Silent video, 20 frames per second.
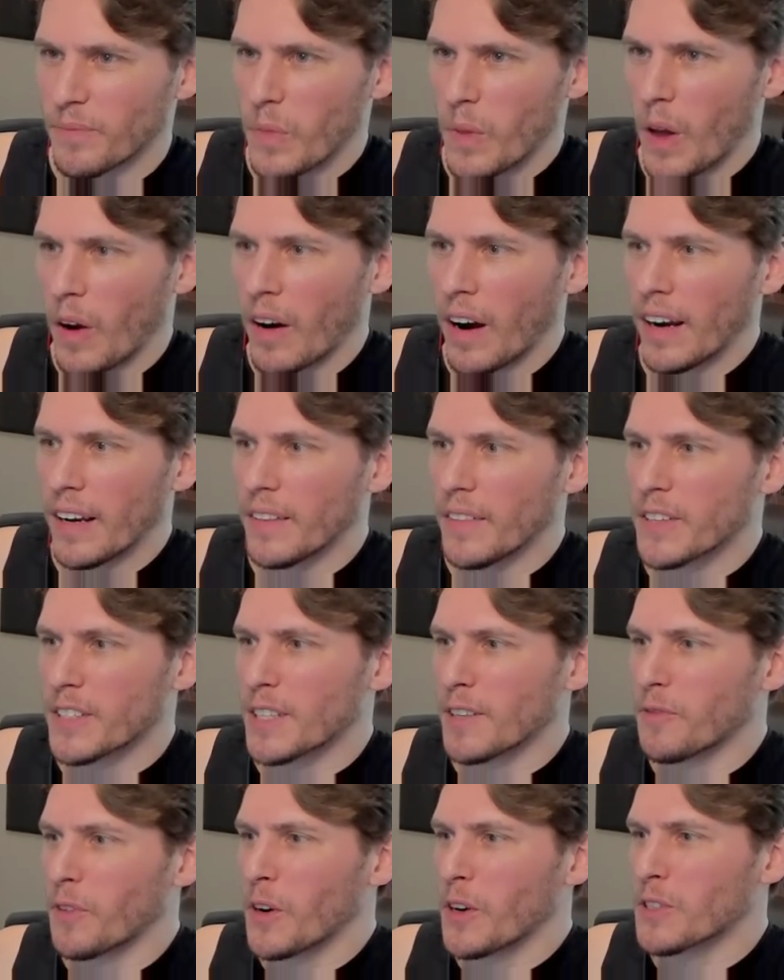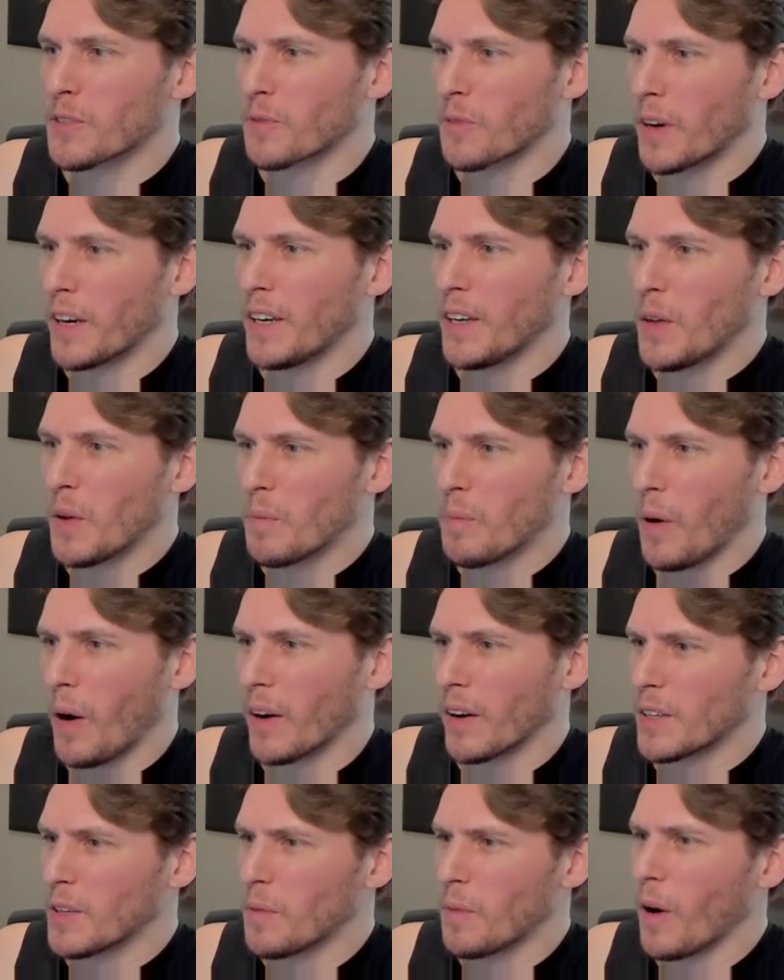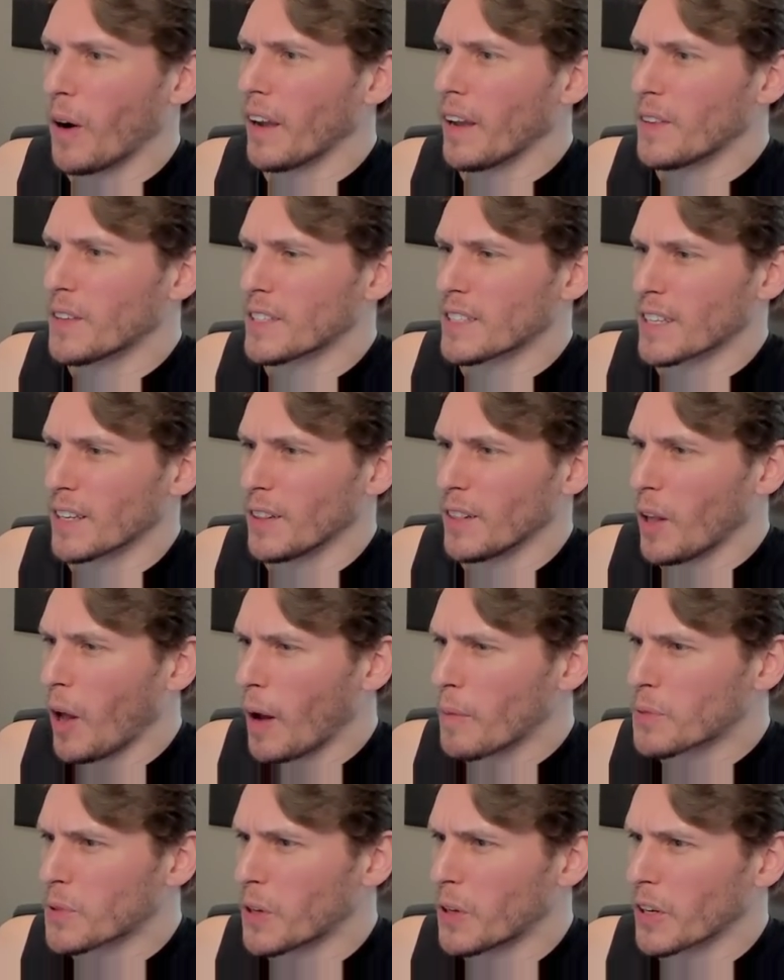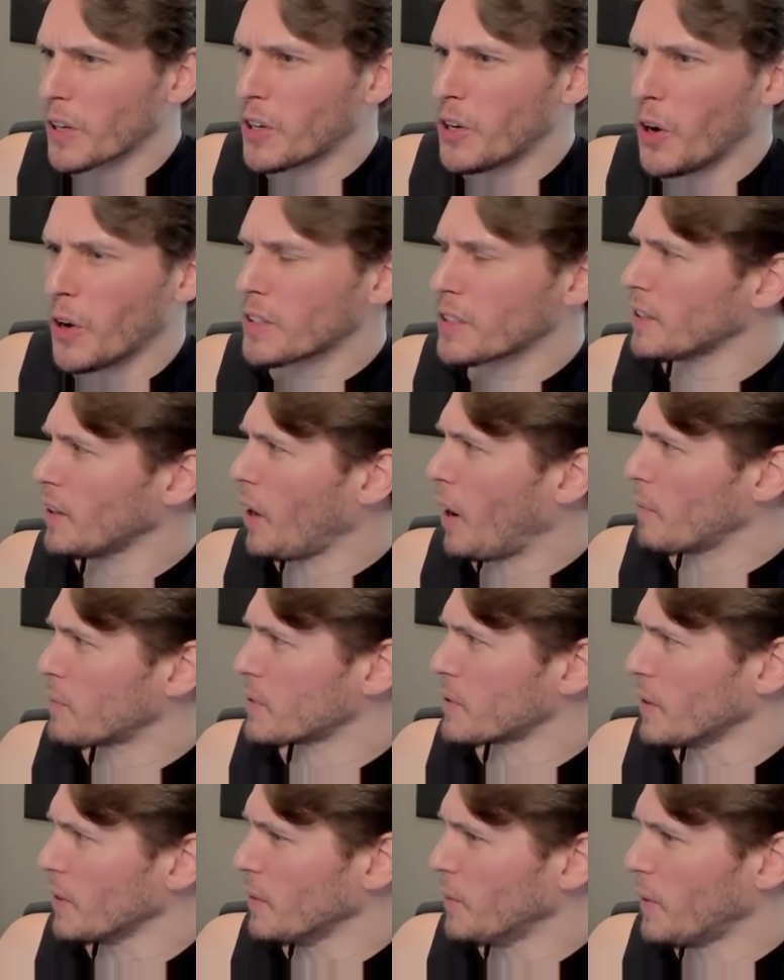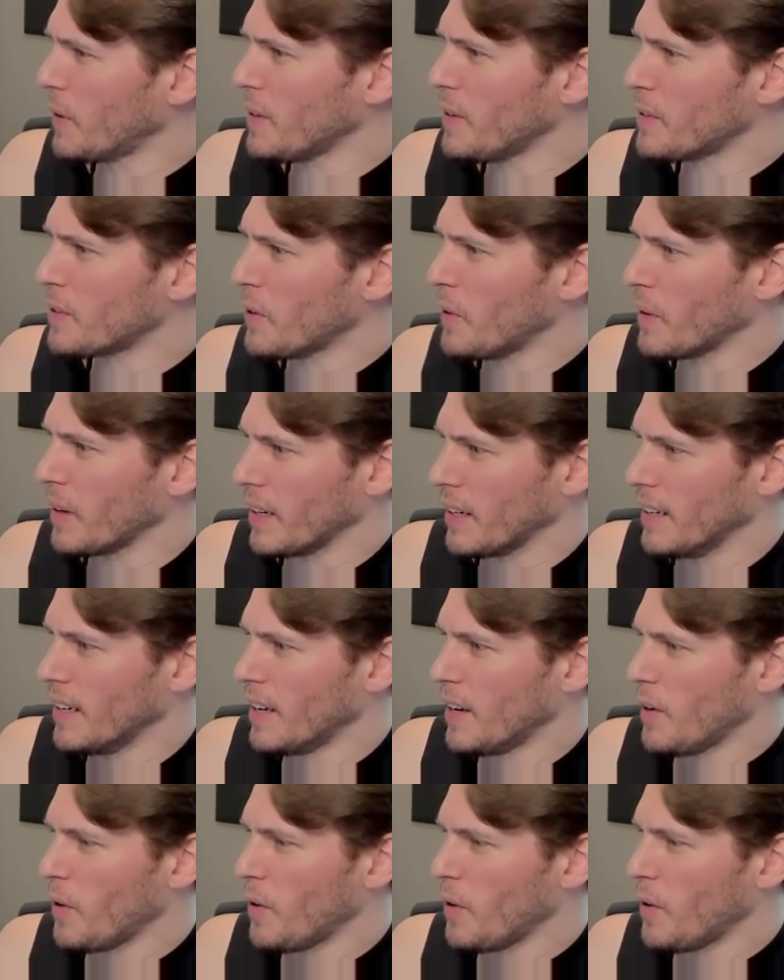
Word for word: All right, this is the first real bug. You okay? This is a lobster and a cooked lobster. What are you doing?